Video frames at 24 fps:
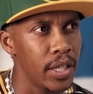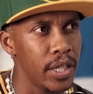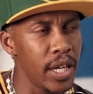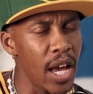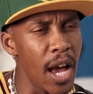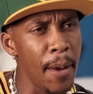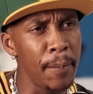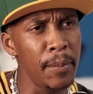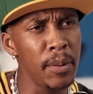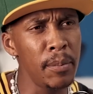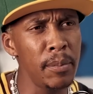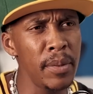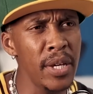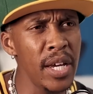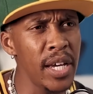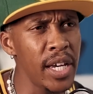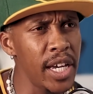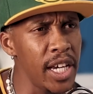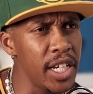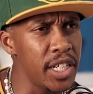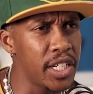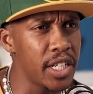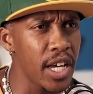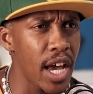yeah, I mean, me
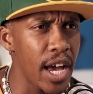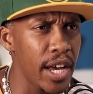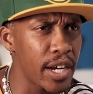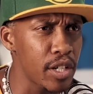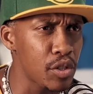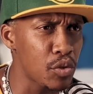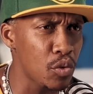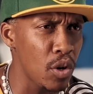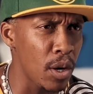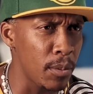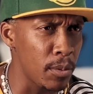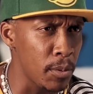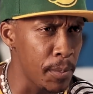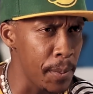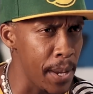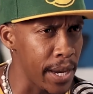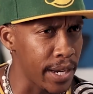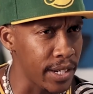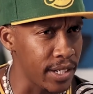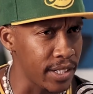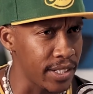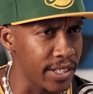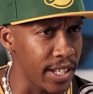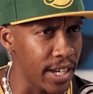and AT had a squabble
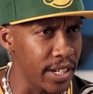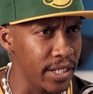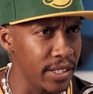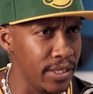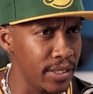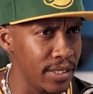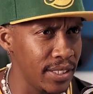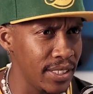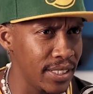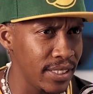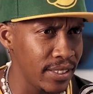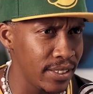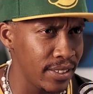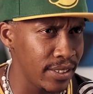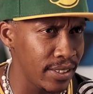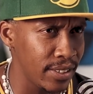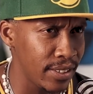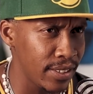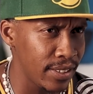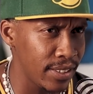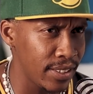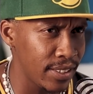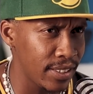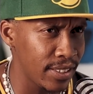back in the day.
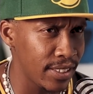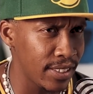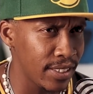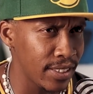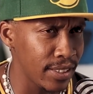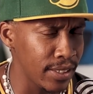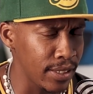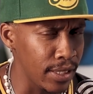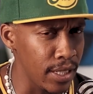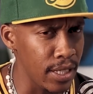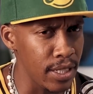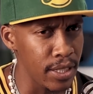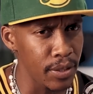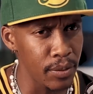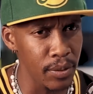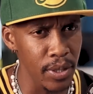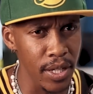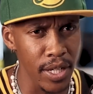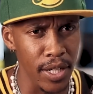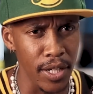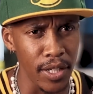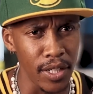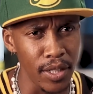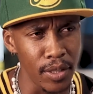Okay. Yeah,
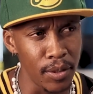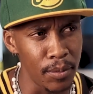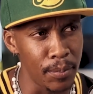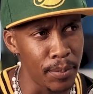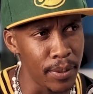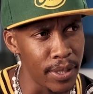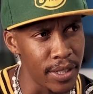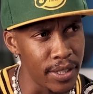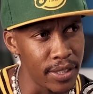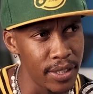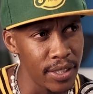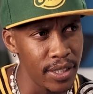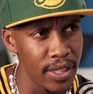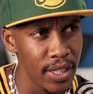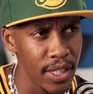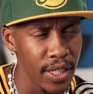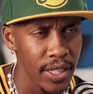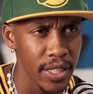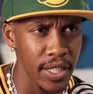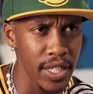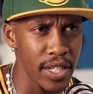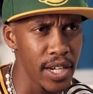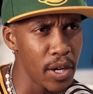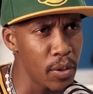we had a little bit of
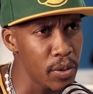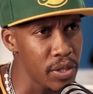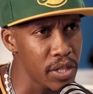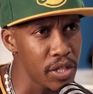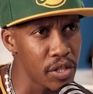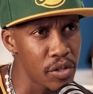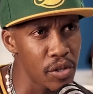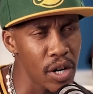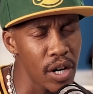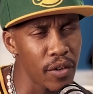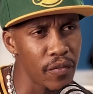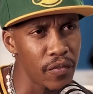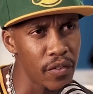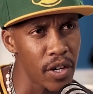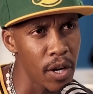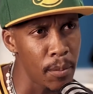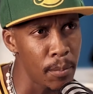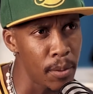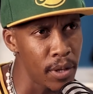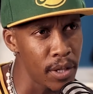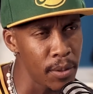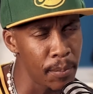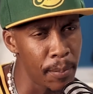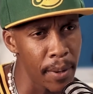yeah. There was a track for
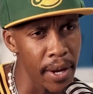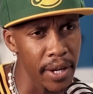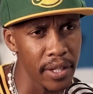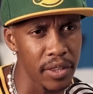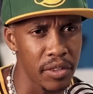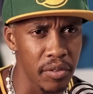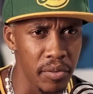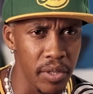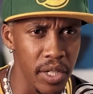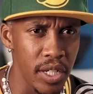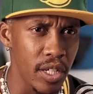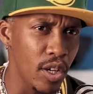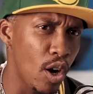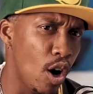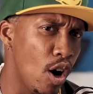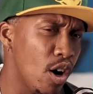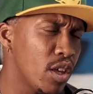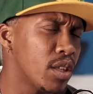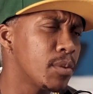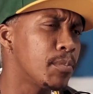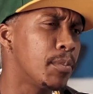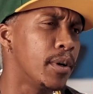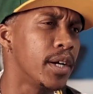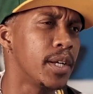that body bag three.
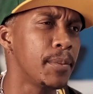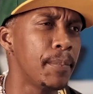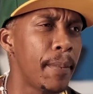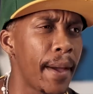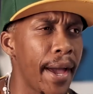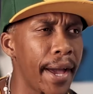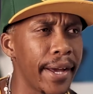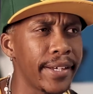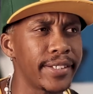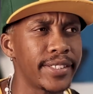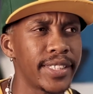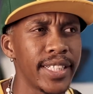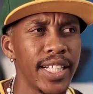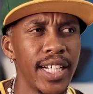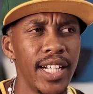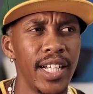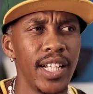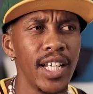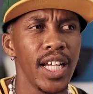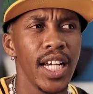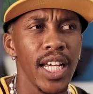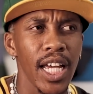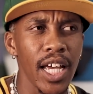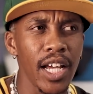All the body bags.
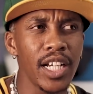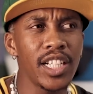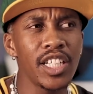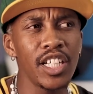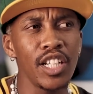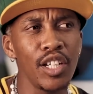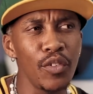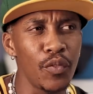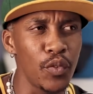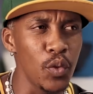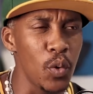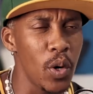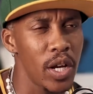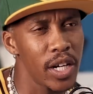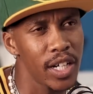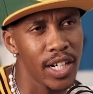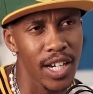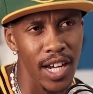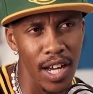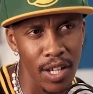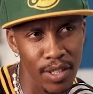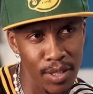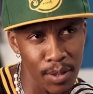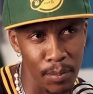Actually, if you want to
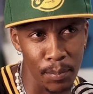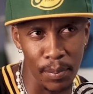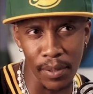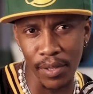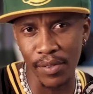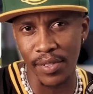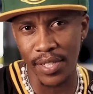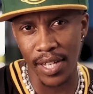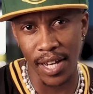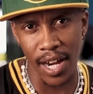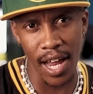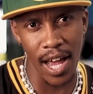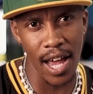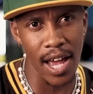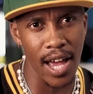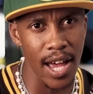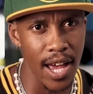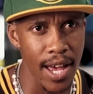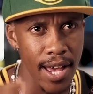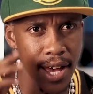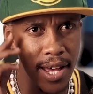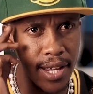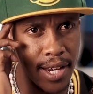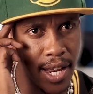count the beats that I
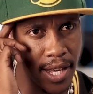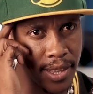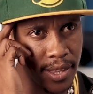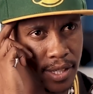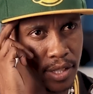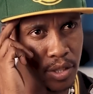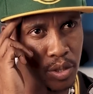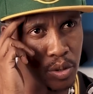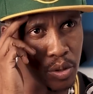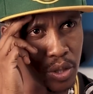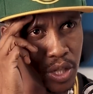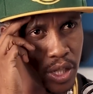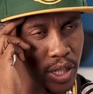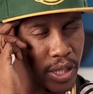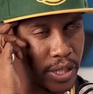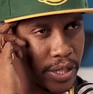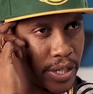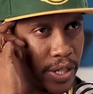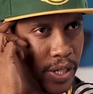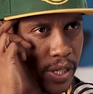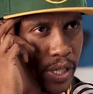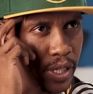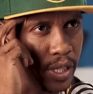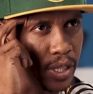had, I think you
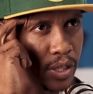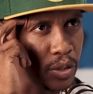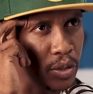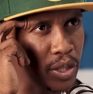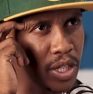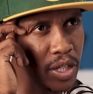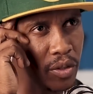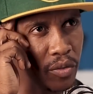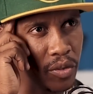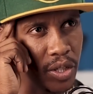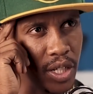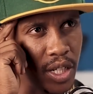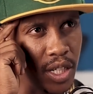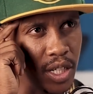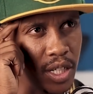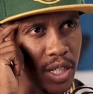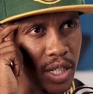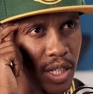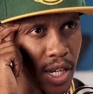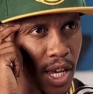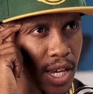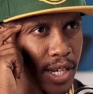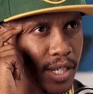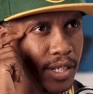can you can
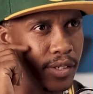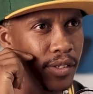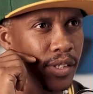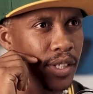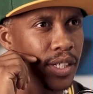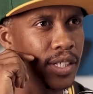really like